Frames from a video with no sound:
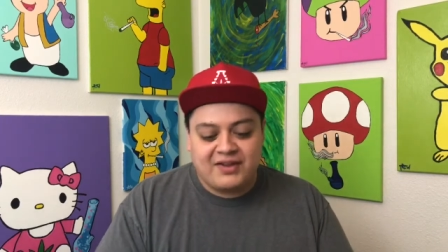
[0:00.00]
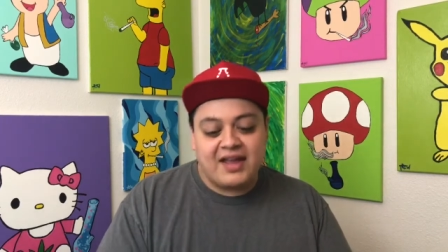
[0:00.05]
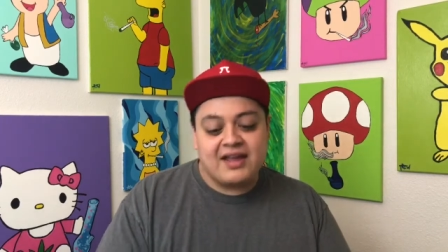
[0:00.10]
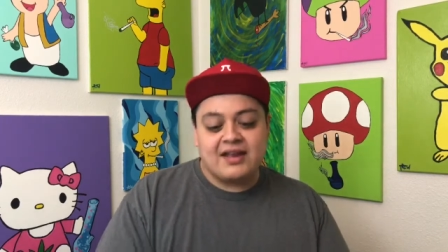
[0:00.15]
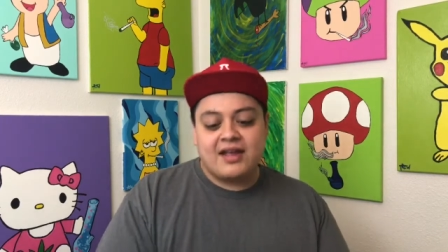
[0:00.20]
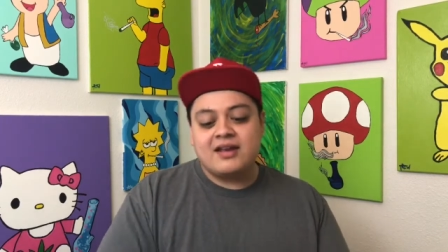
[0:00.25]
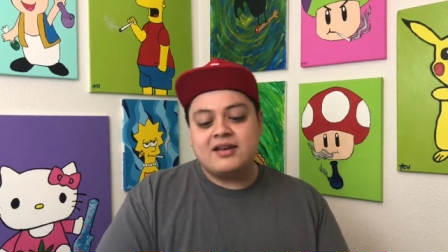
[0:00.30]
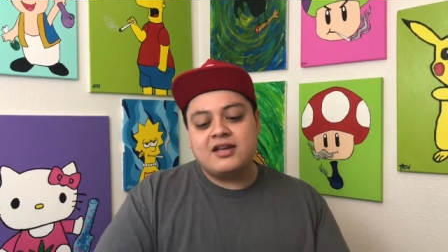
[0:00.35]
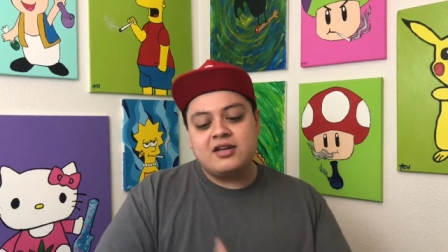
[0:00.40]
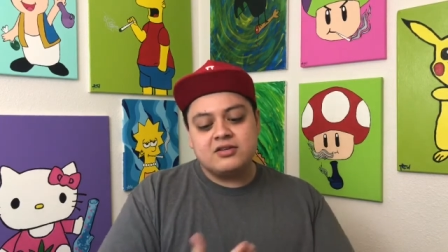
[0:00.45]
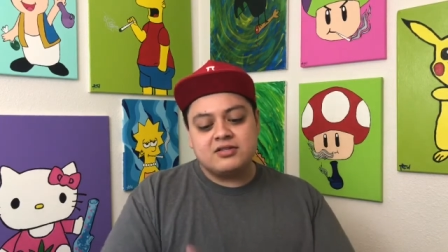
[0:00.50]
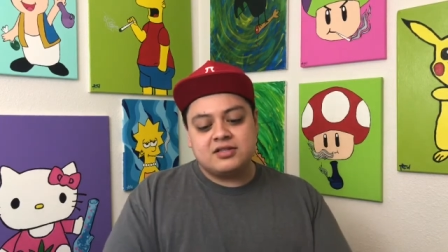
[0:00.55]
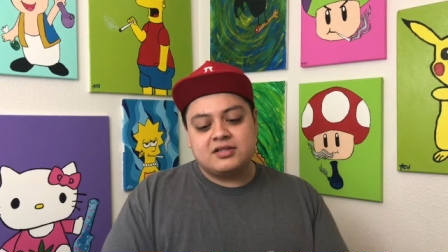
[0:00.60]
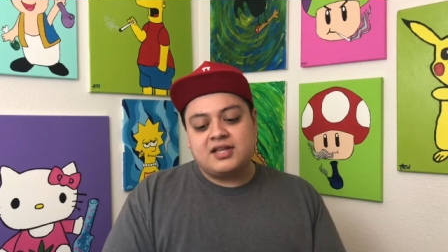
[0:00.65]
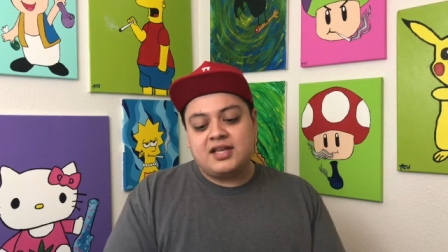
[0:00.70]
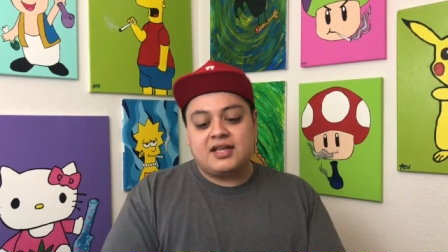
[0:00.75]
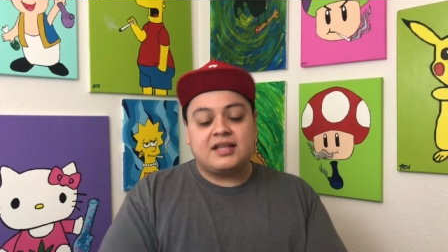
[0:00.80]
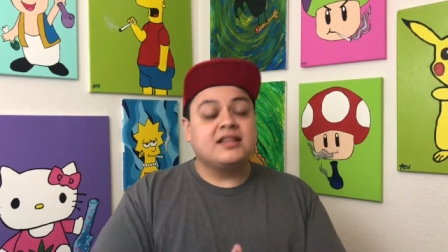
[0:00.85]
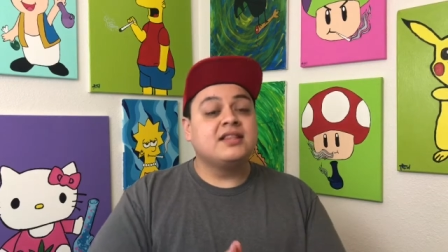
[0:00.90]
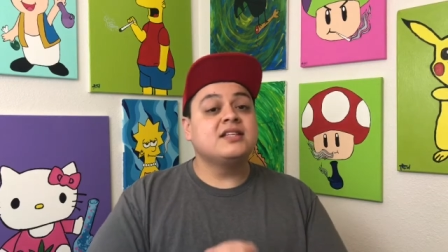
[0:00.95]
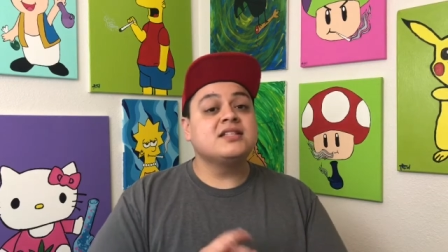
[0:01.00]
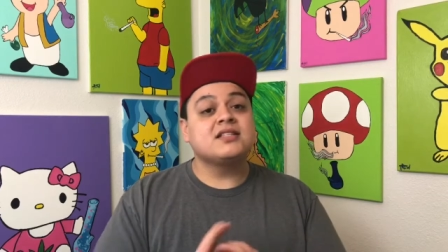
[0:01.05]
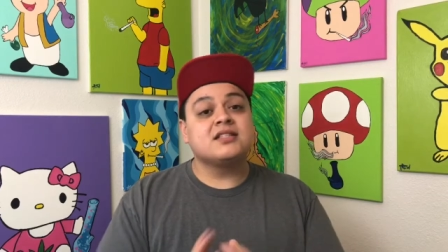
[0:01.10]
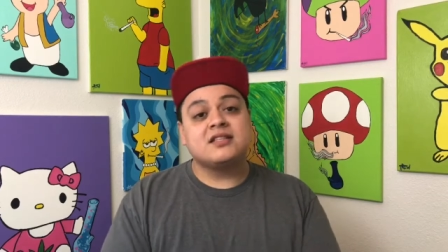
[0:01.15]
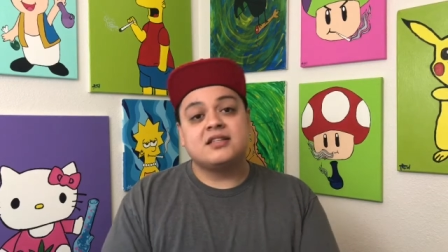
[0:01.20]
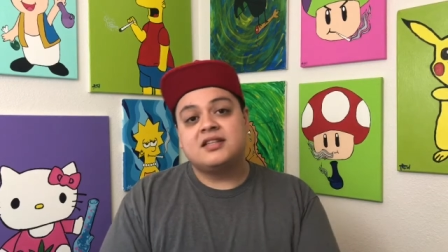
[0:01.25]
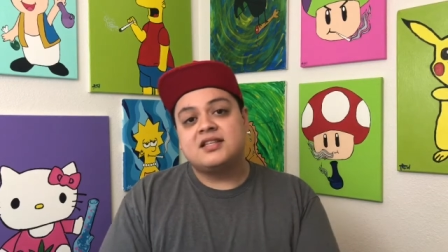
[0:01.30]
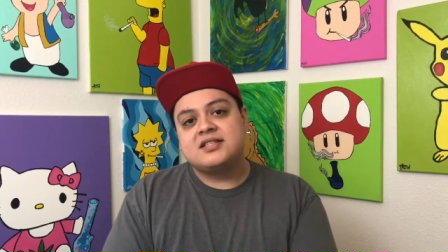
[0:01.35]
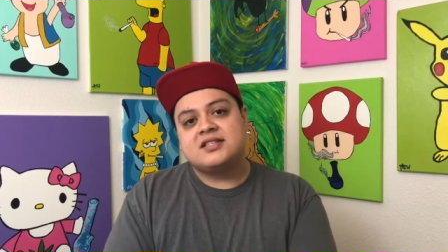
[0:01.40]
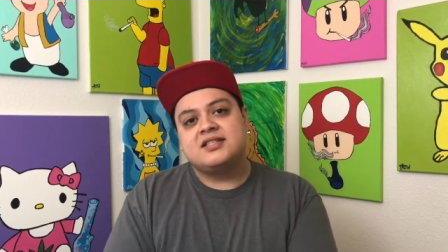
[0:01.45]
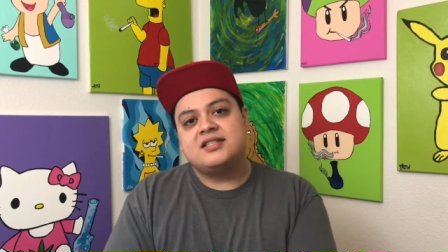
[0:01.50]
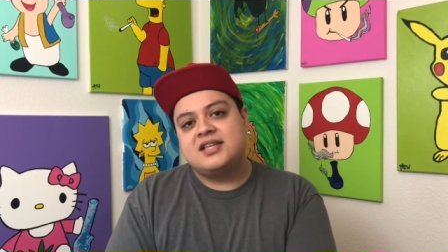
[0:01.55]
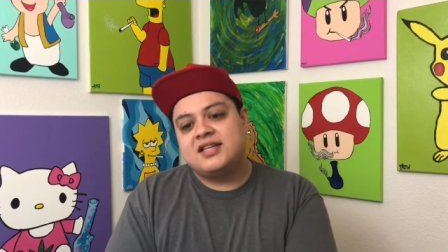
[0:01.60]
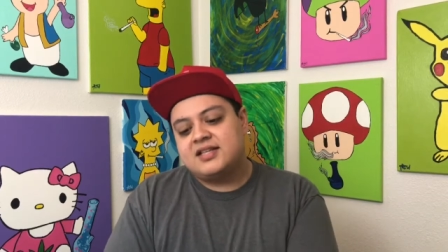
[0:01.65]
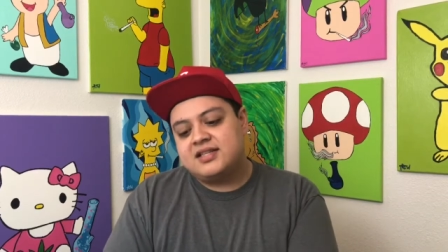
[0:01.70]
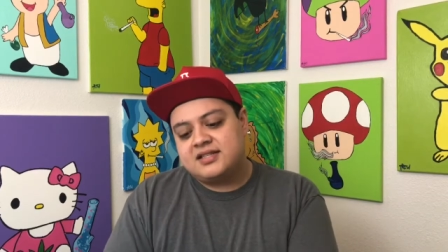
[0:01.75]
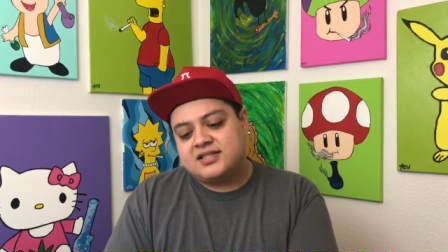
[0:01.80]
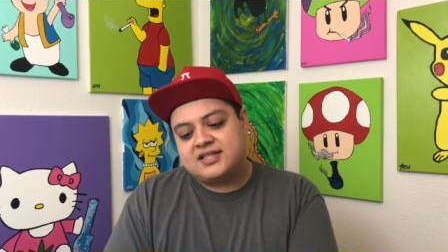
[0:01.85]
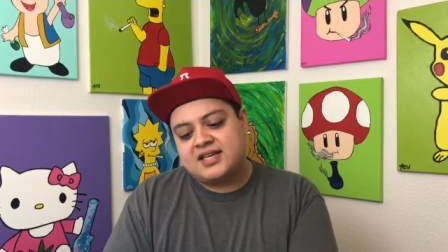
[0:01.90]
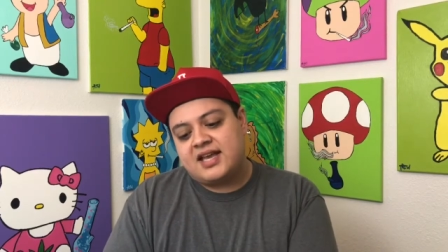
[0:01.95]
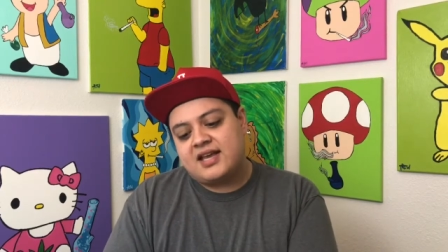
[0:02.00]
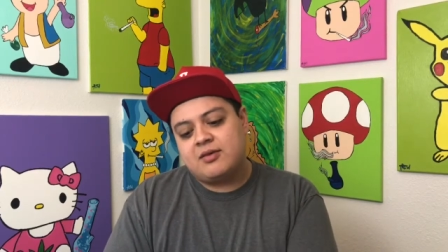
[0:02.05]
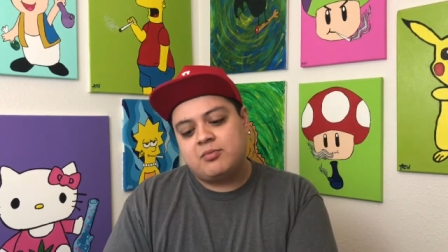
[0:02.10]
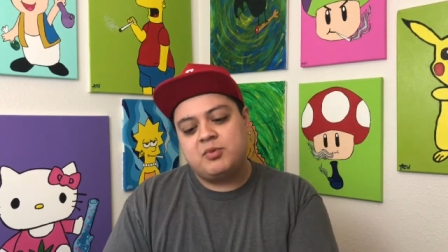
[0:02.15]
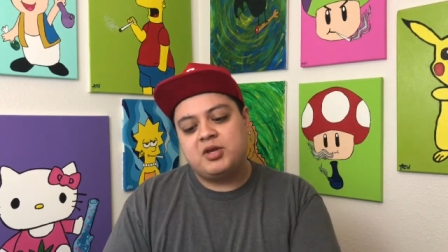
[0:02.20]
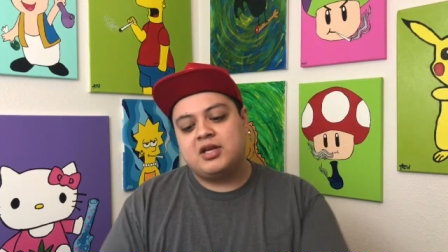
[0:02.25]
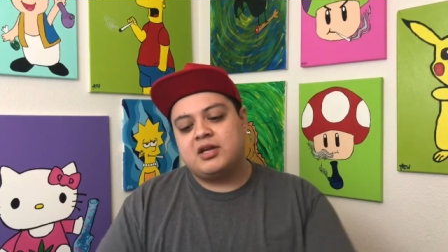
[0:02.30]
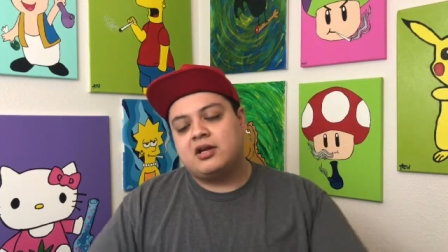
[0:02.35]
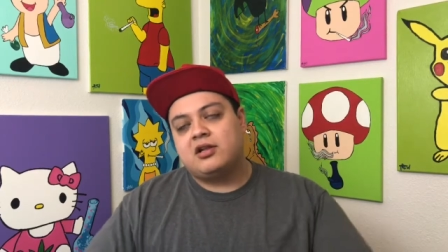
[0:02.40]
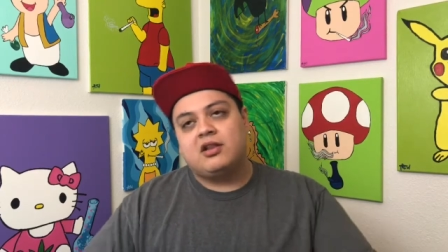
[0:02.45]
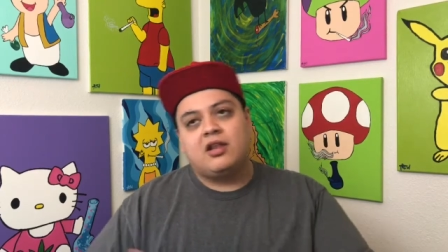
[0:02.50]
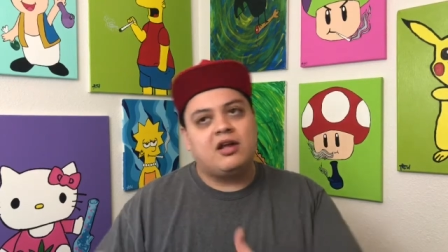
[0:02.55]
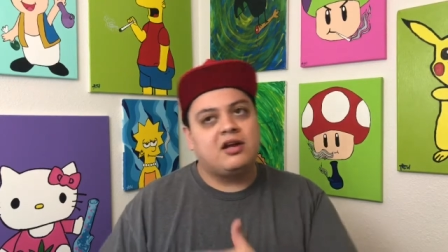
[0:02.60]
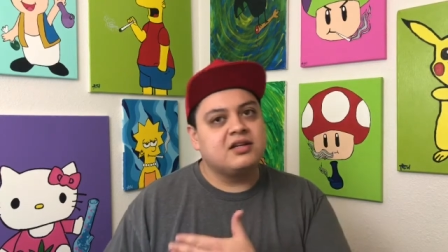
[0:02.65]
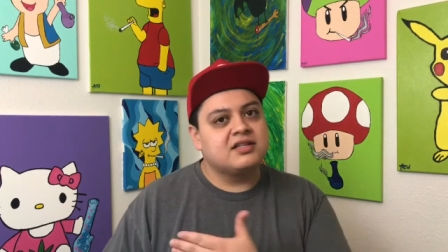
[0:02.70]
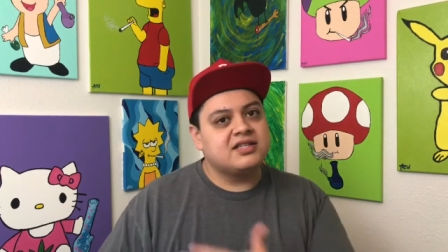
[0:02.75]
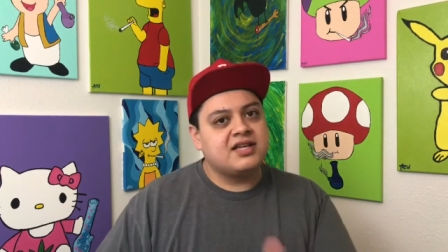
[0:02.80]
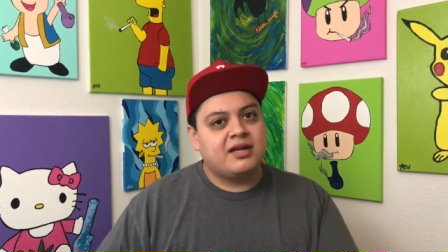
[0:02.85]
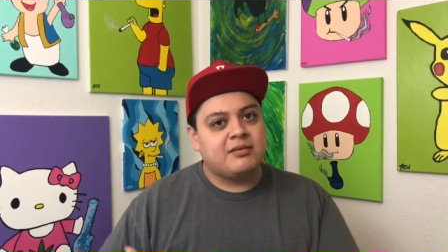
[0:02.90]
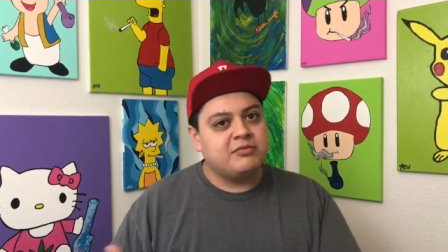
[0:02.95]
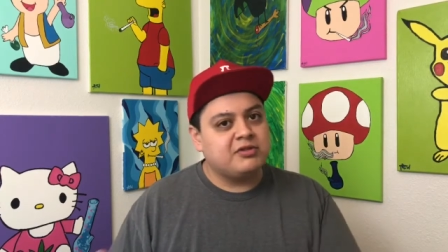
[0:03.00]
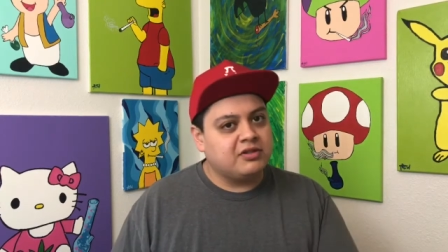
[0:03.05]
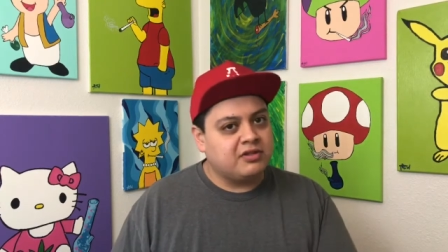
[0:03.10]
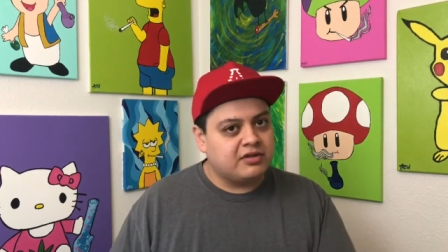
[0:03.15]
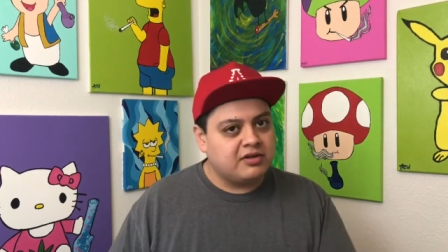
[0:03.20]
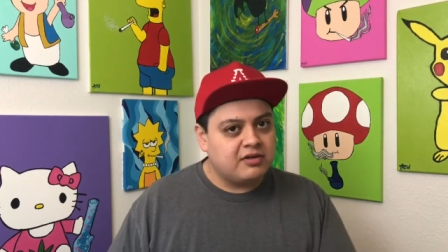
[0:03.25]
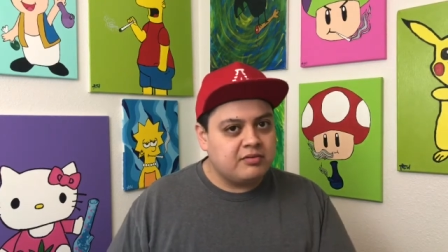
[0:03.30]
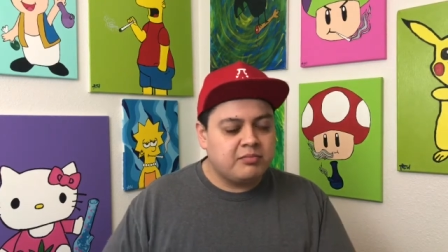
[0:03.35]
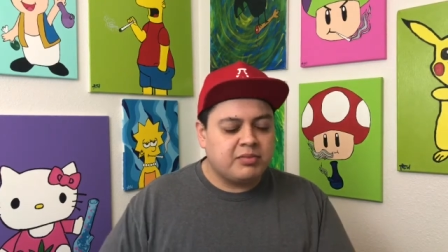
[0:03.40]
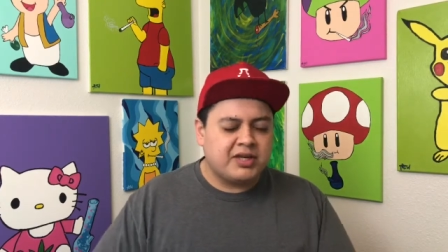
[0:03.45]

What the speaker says: And here's the thing. This didn't take me a long time to learn,